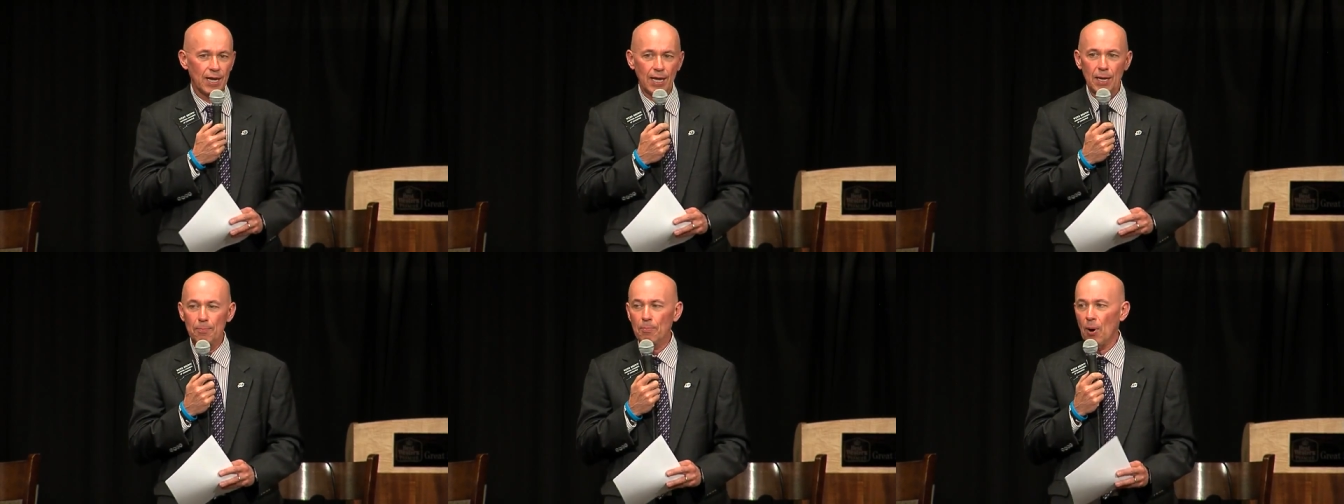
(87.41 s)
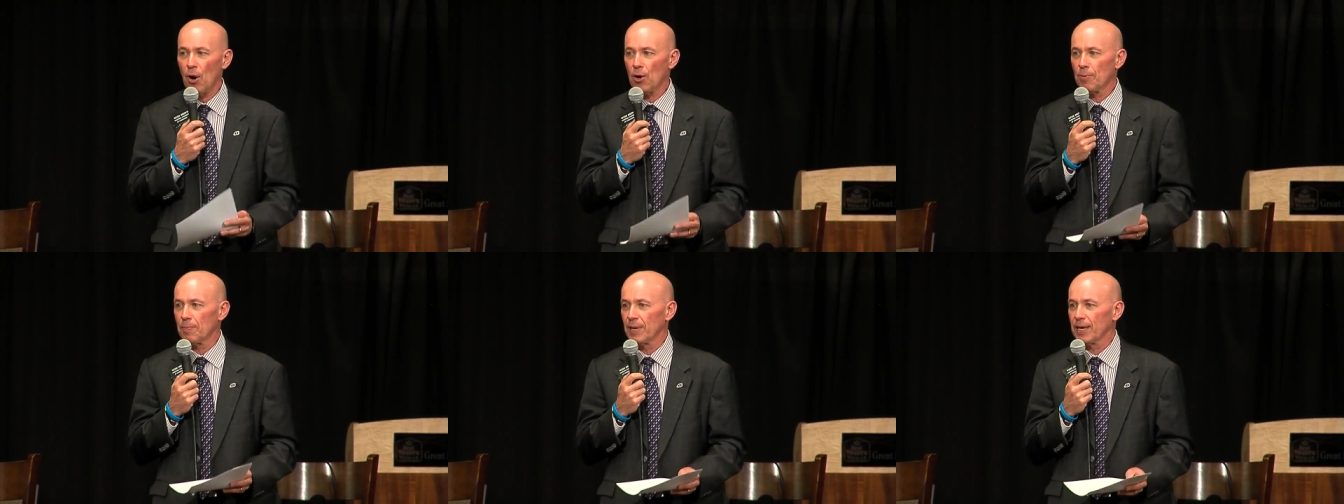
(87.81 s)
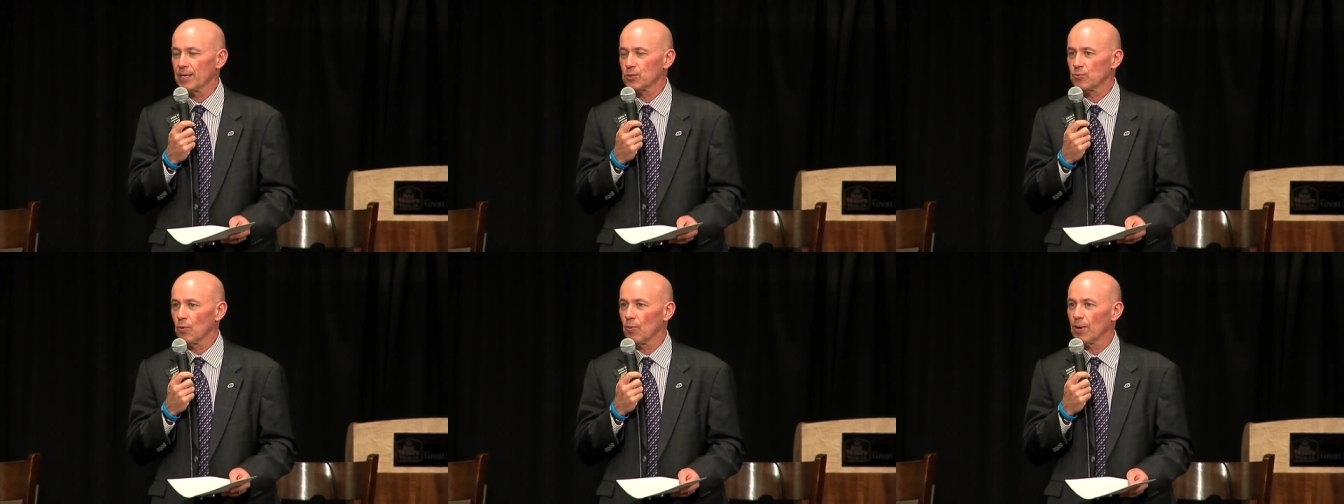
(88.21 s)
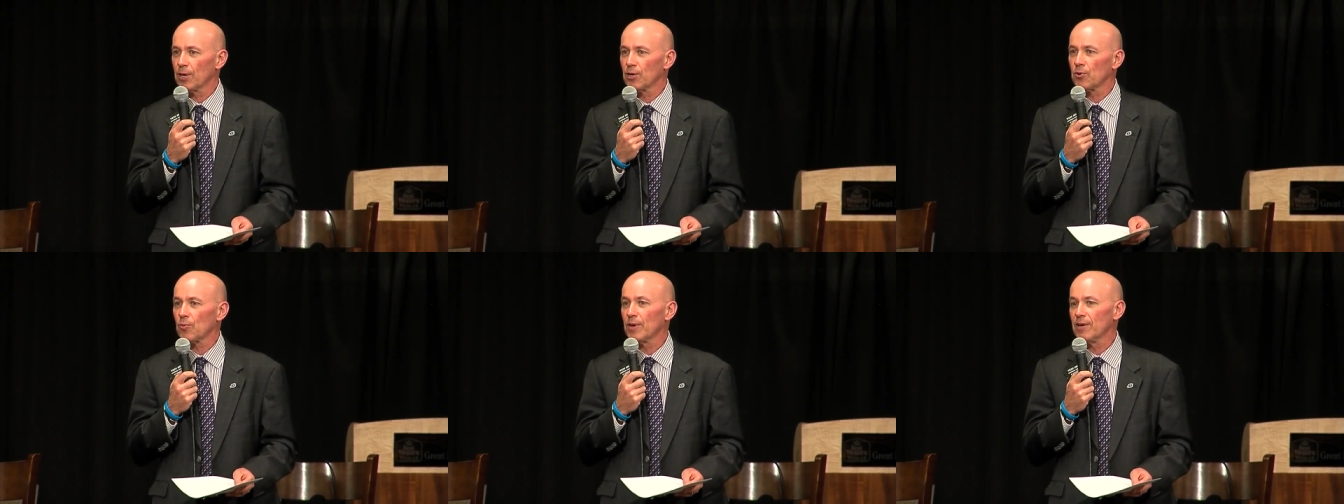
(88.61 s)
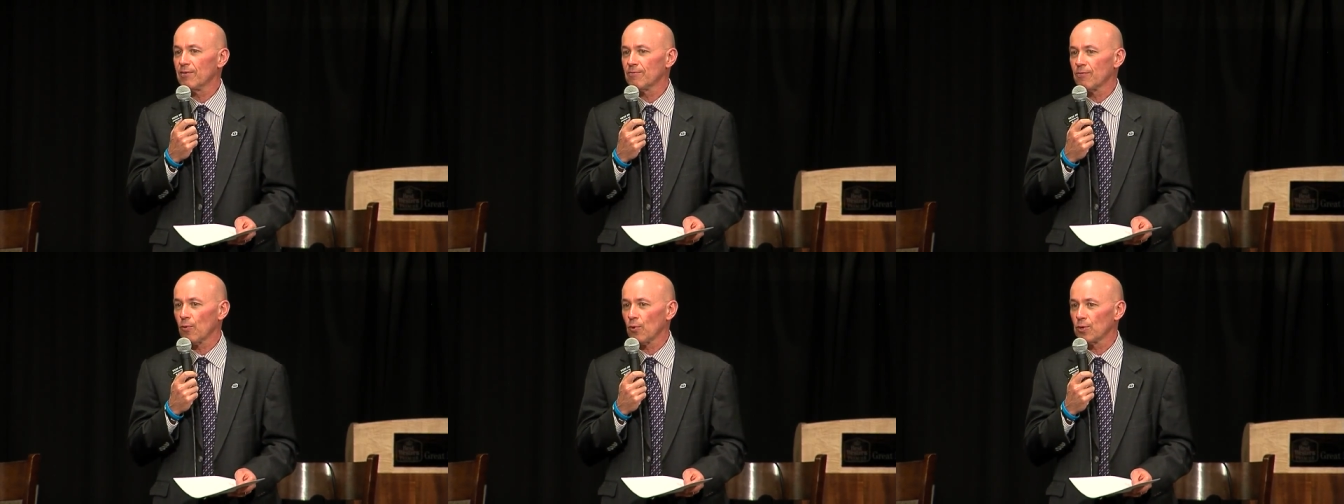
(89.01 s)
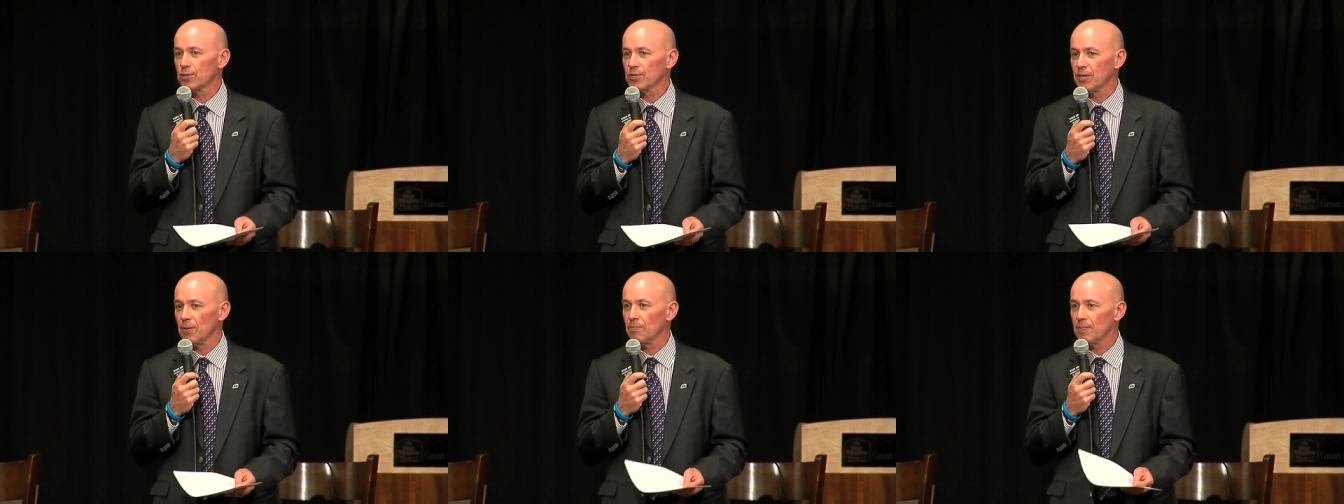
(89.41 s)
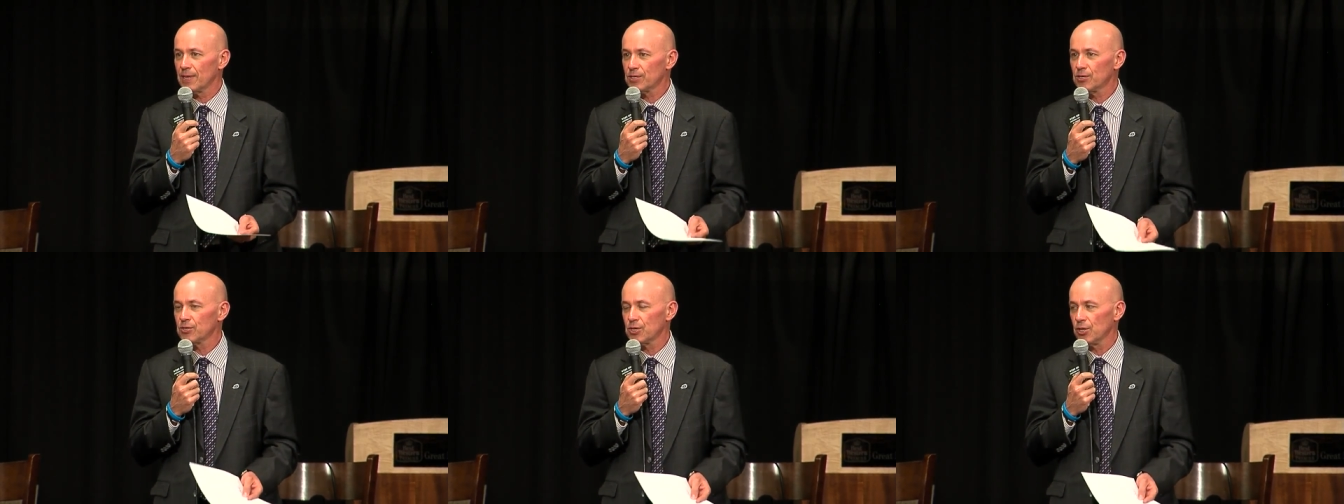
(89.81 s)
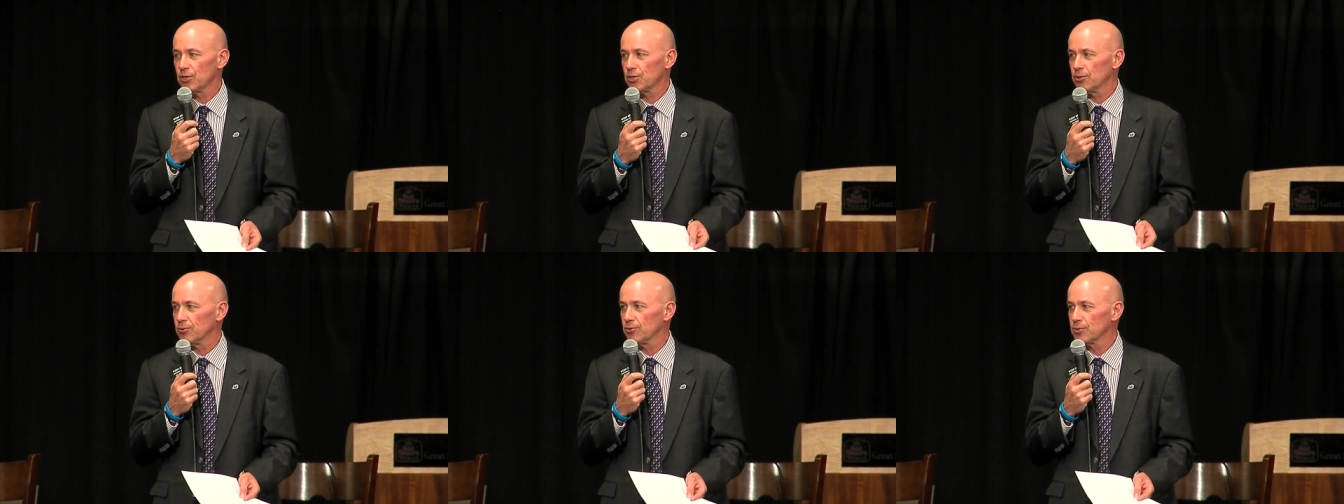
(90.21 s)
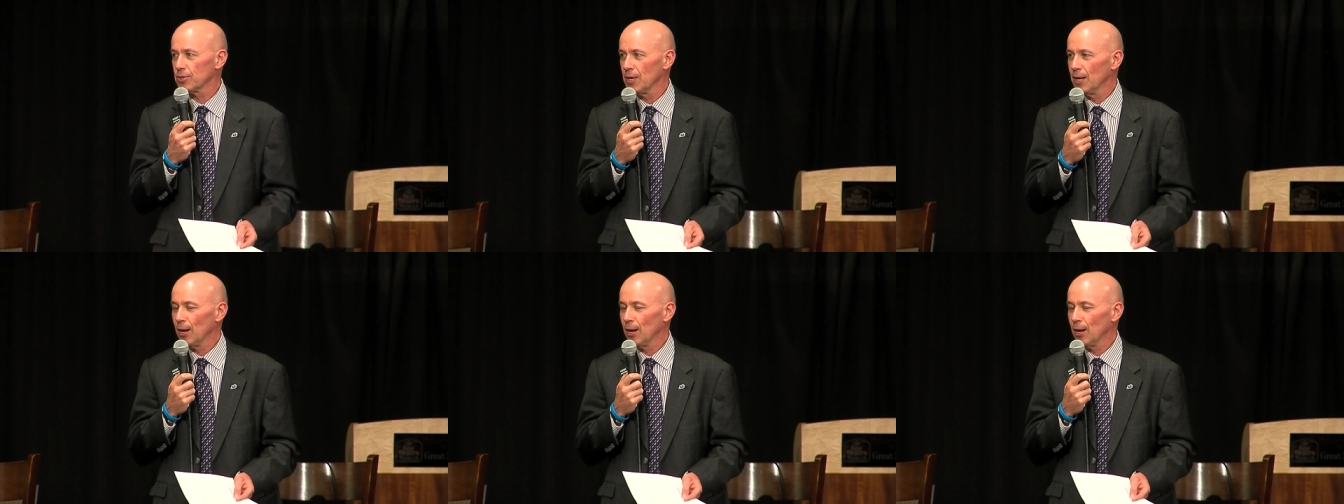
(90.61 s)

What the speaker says: in part because we wanted to reinforce that business issues